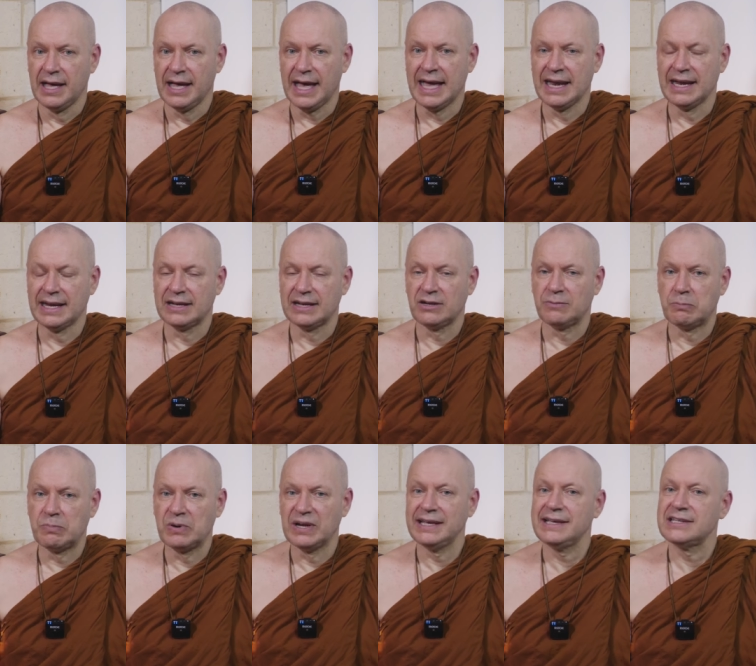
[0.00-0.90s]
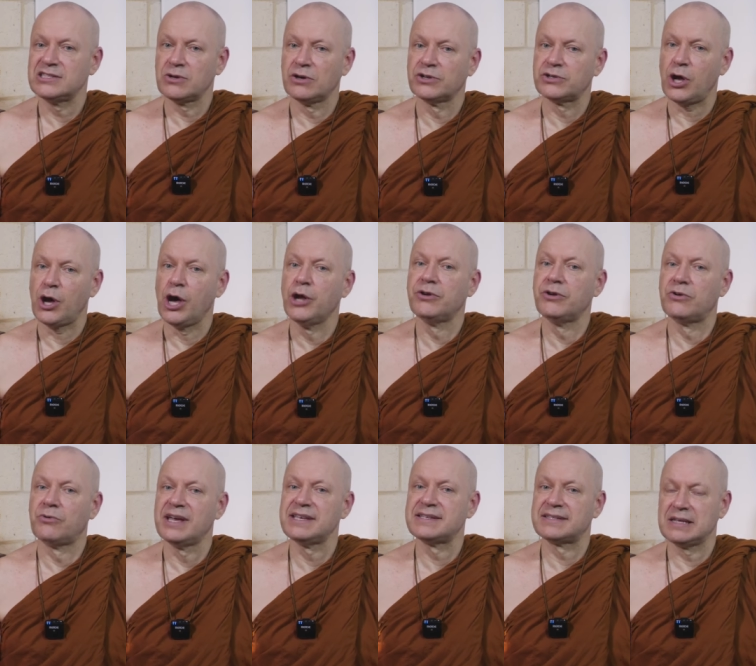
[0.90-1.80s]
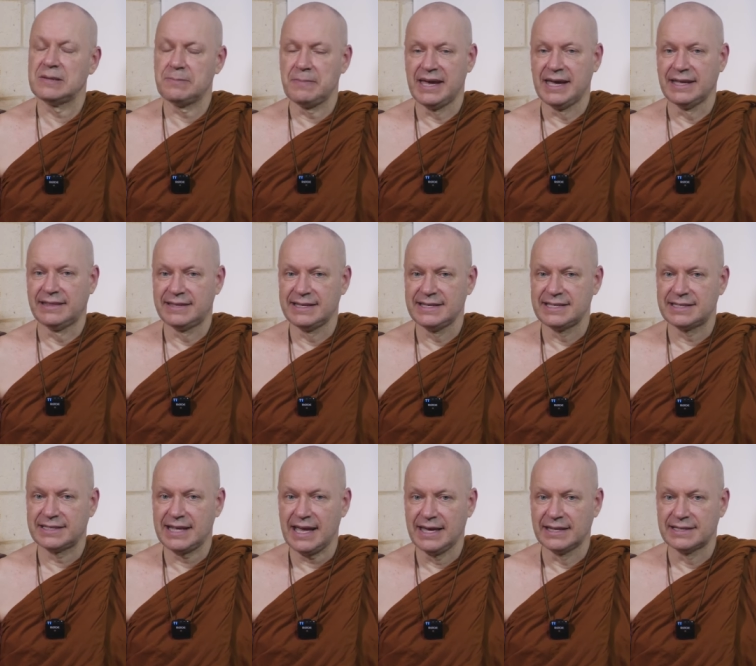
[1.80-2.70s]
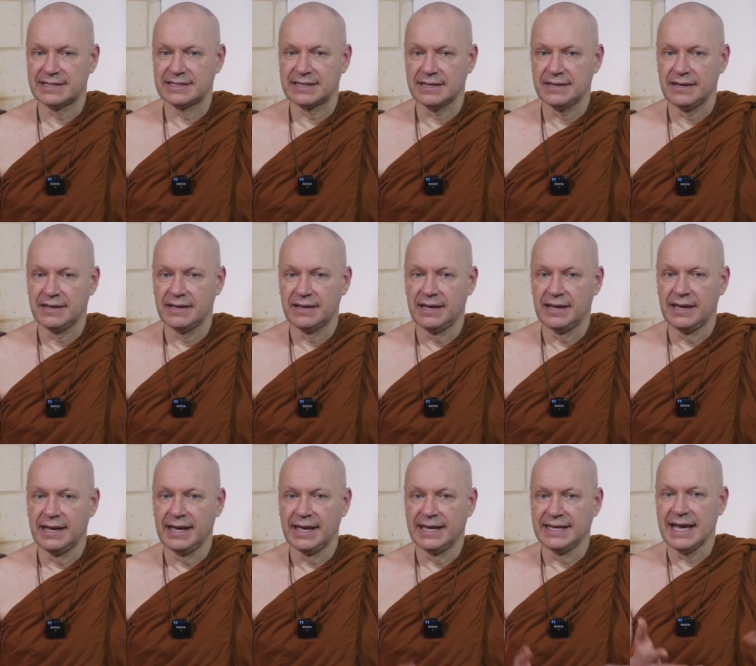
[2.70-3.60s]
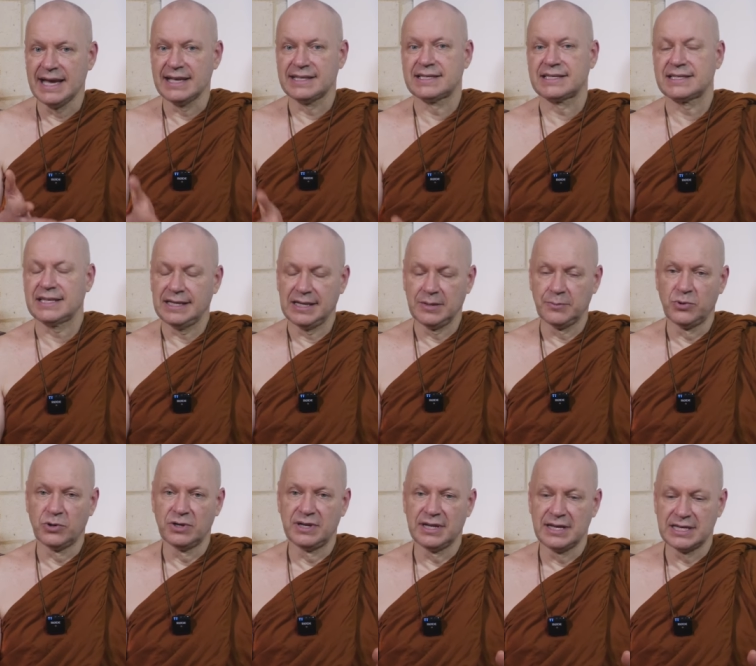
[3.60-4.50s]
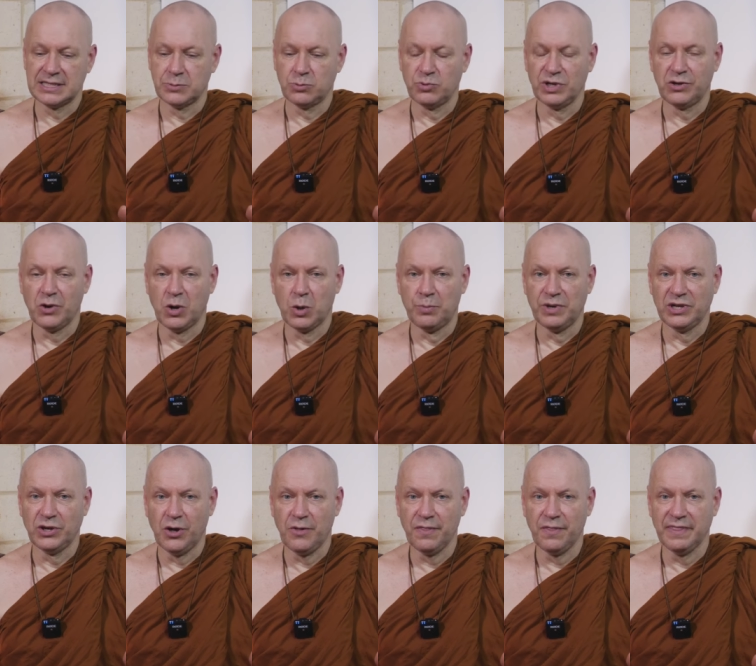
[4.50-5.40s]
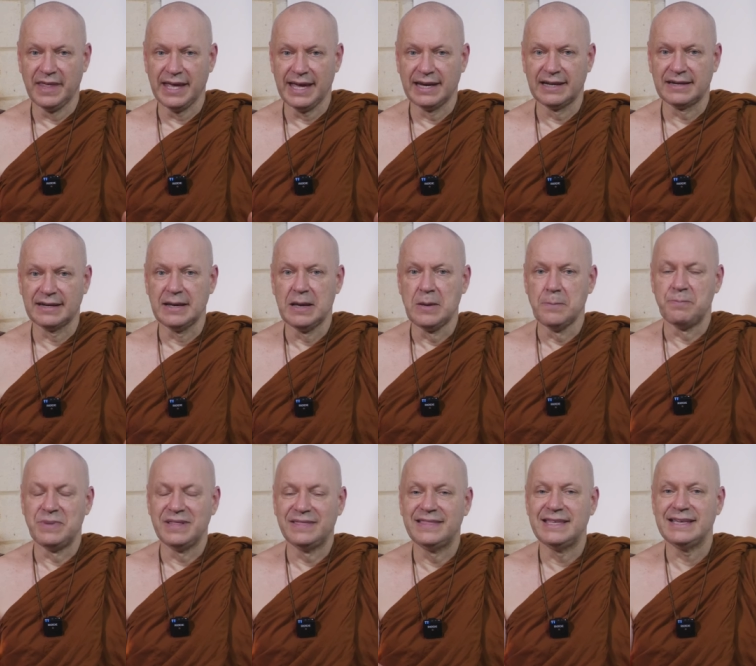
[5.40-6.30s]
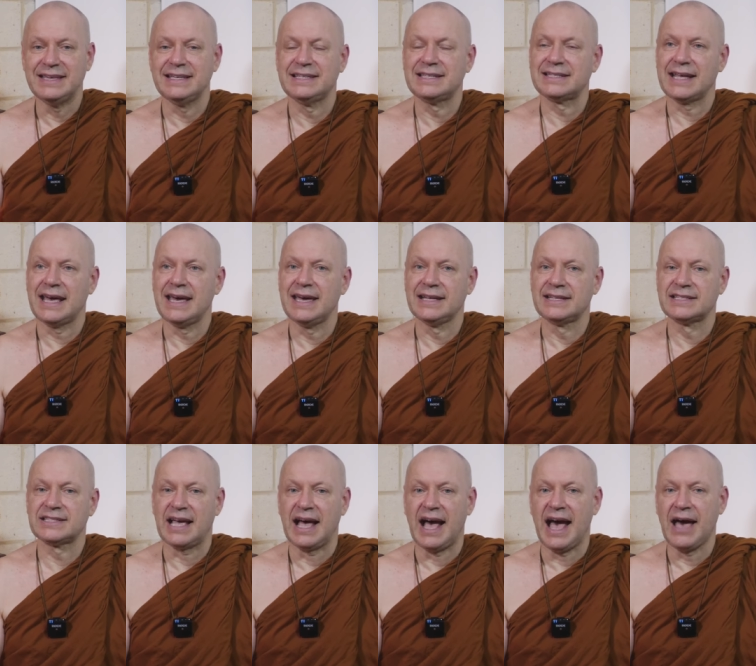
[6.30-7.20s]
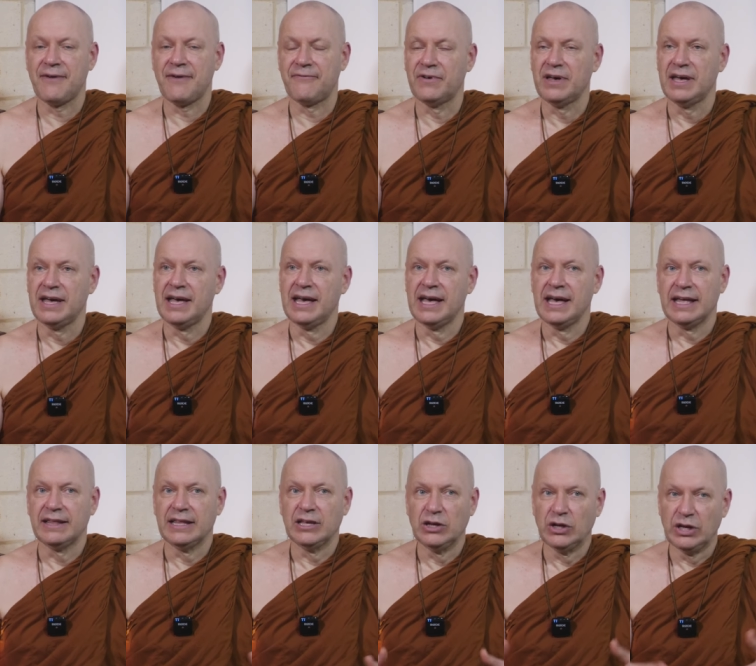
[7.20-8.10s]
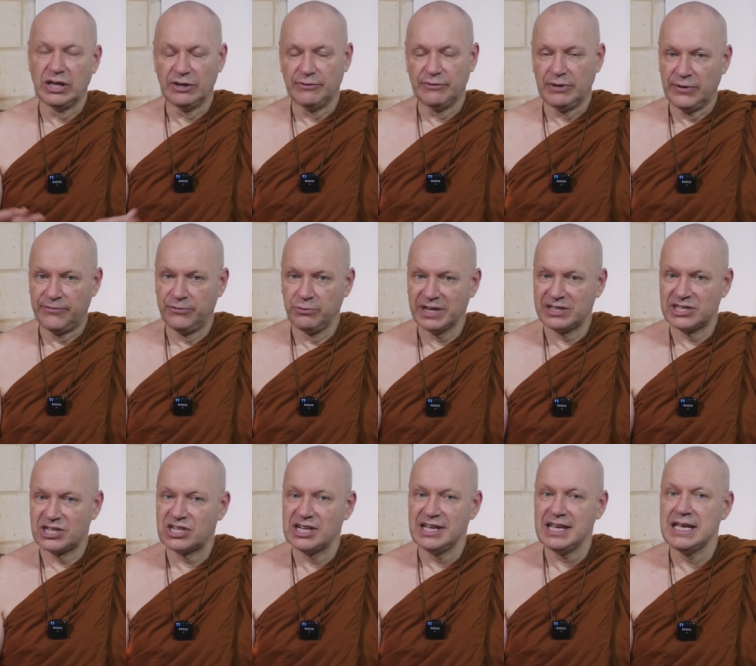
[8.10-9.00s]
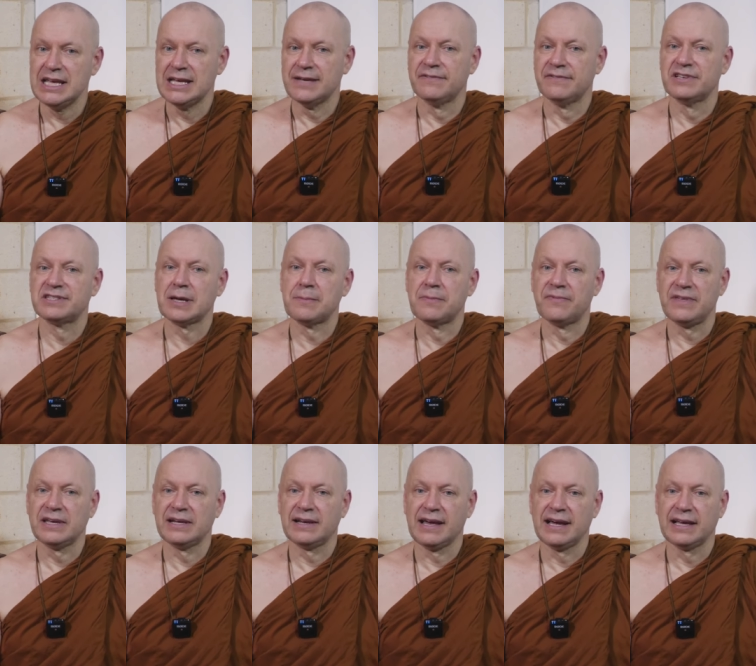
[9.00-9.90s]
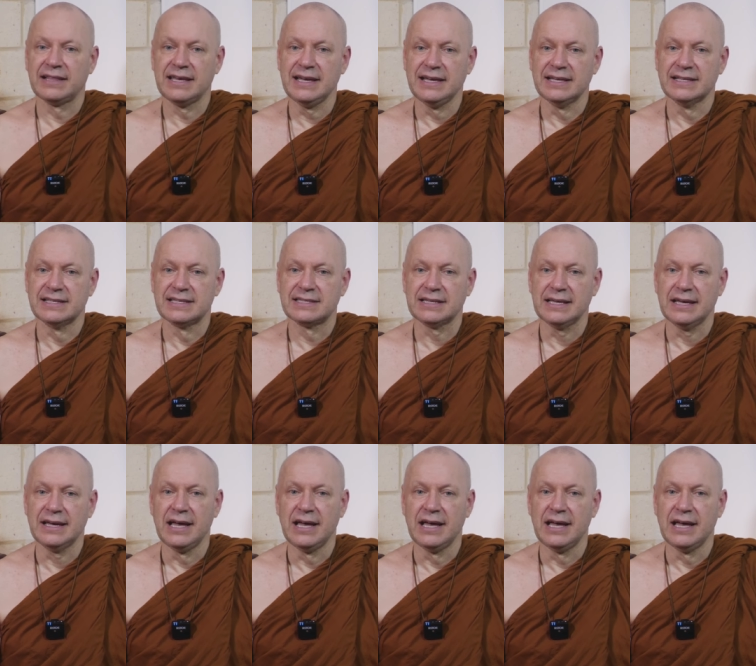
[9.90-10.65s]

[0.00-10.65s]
And please don't underestimate these states. Yes, in Buddhism we go beyond that, but these states have, if you achieve something like this,